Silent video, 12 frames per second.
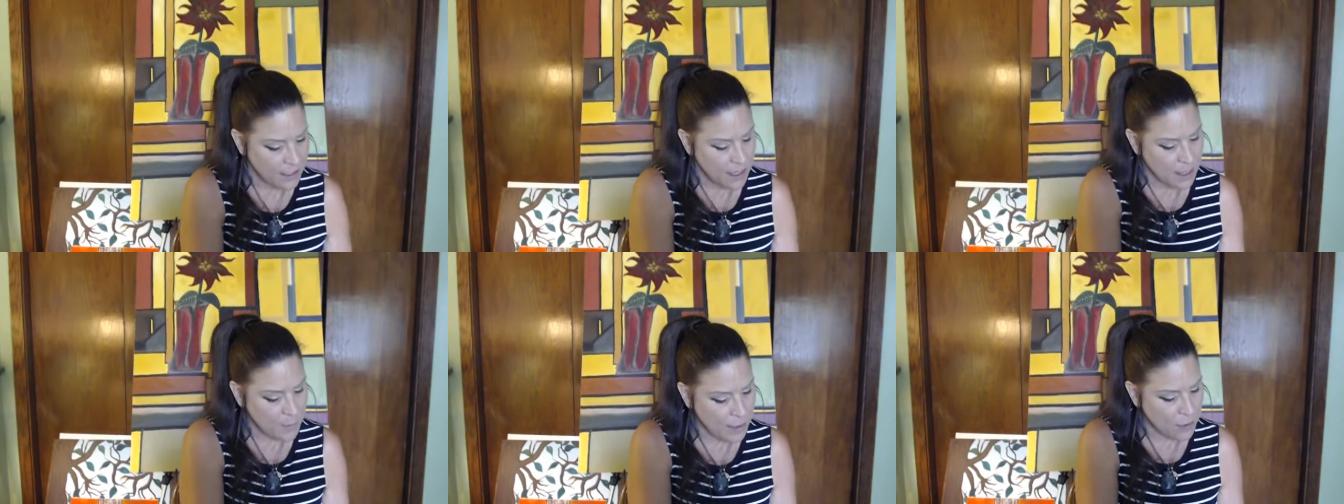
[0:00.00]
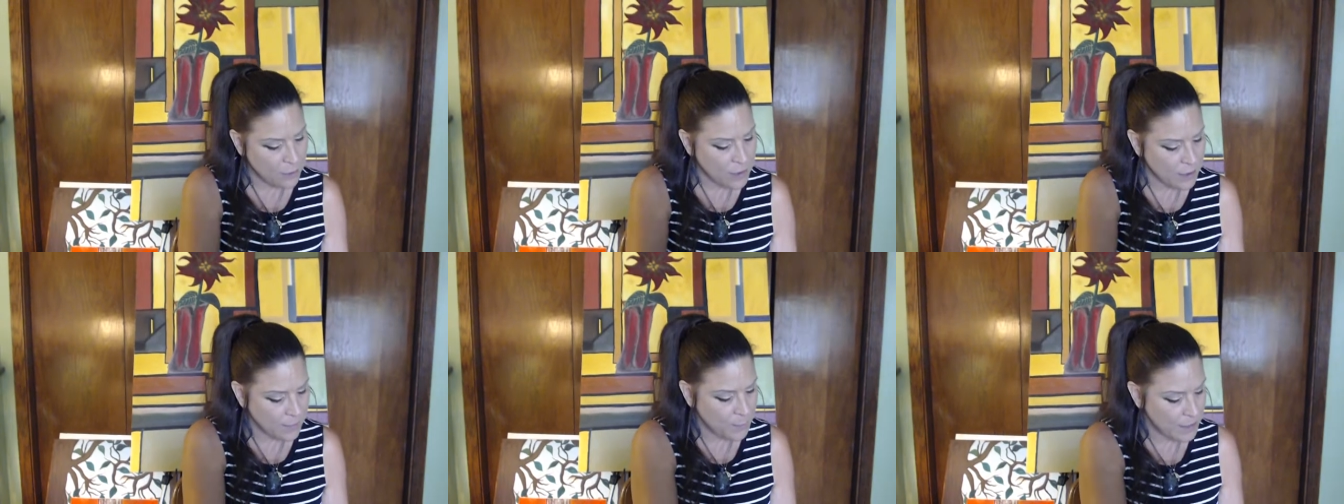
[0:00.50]
about
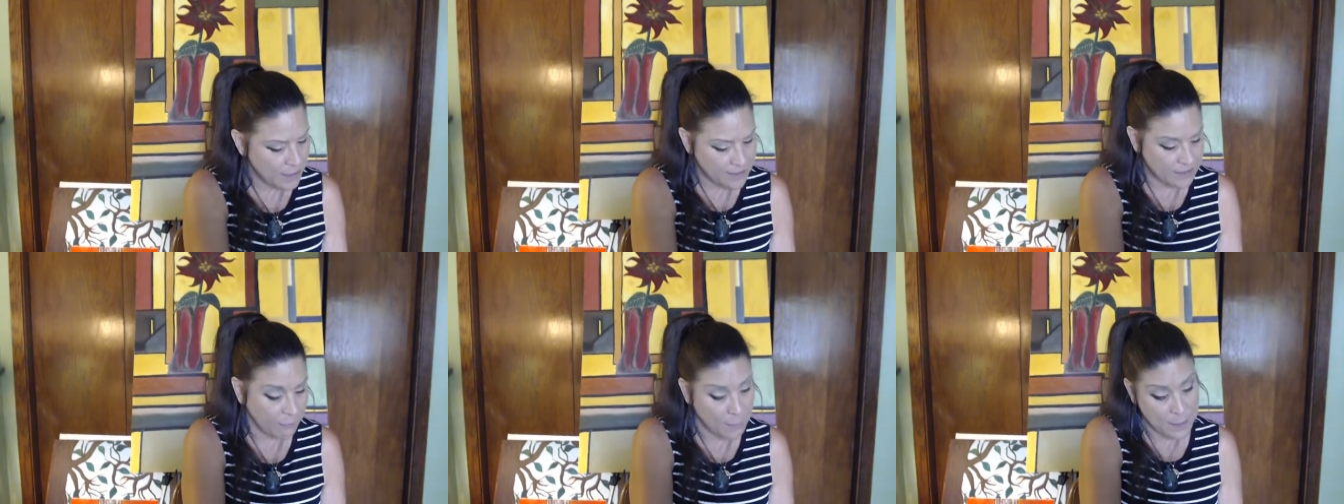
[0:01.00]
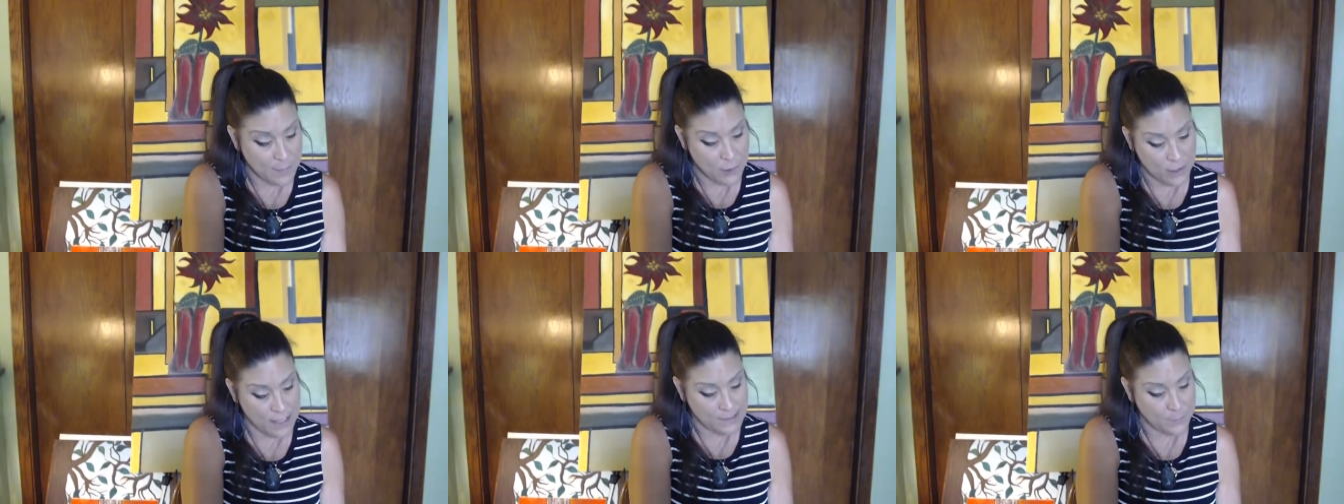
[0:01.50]
because of maybe
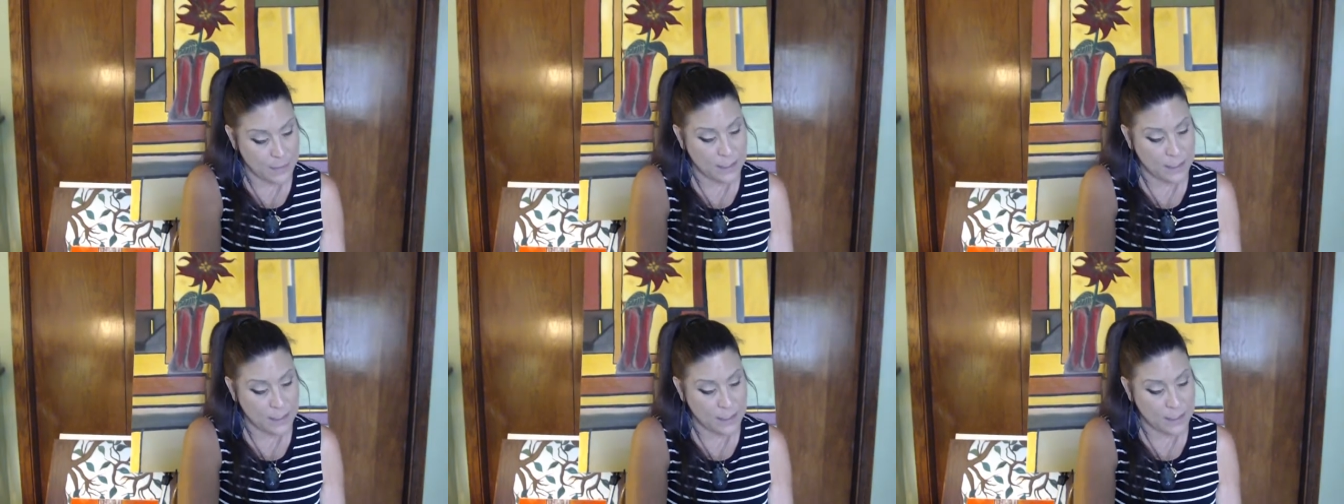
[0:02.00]
there hasn't been